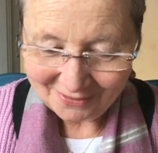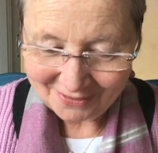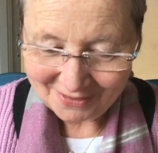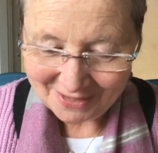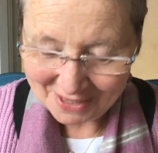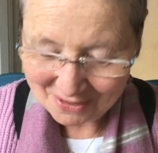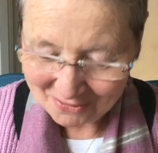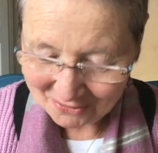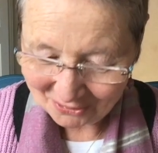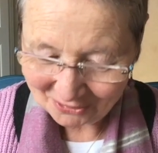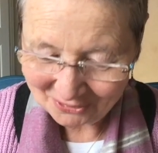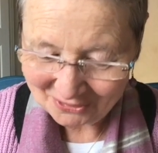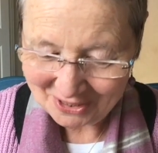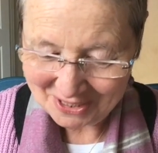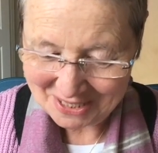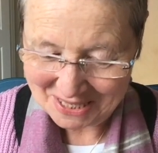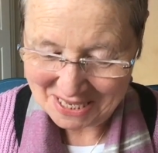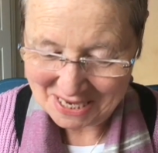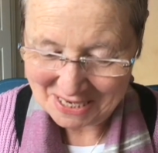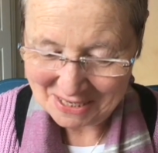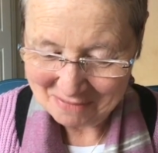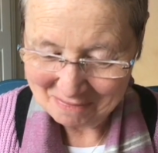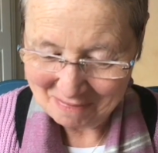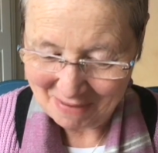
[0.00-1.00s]
interesting
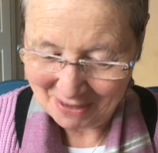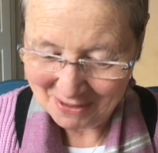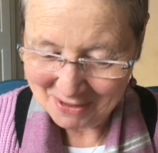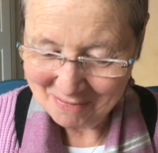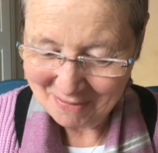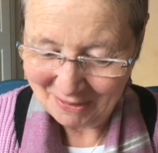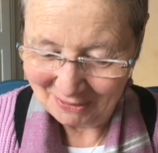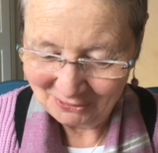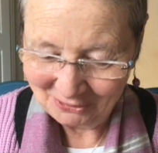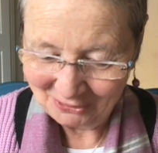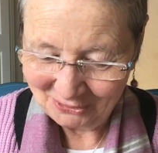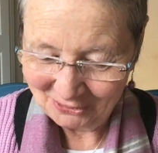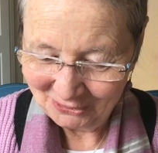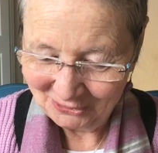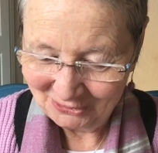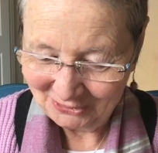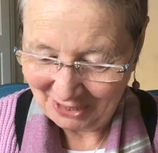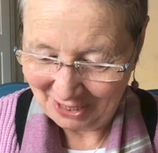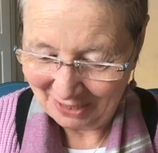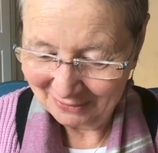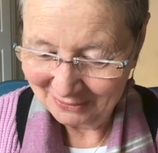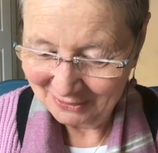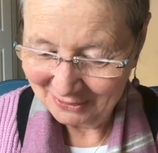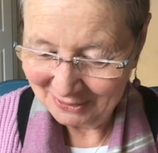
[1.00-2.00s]
thing about the menstrual
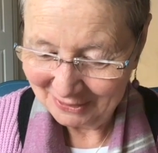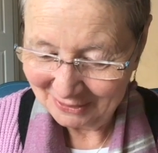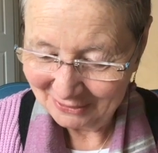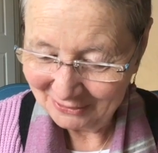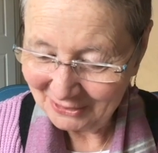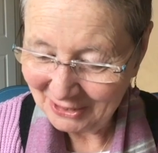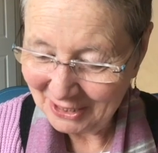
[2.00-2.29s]
cycle is